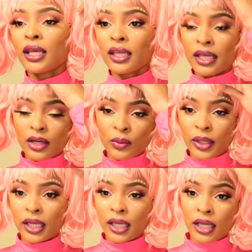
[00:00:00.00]
get a
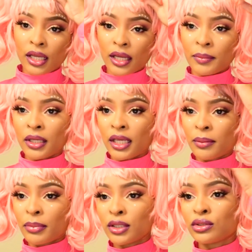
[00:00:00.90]
wig.
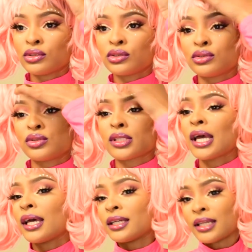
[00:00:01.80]
Get bundles,
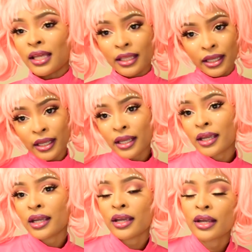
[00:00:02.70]
dye the
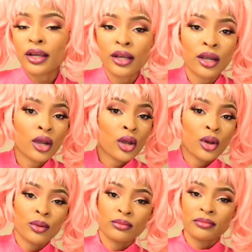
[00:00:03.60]
hair,
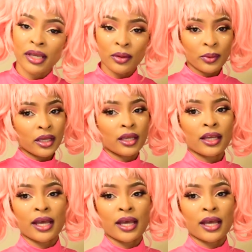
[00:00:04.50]
make a wig.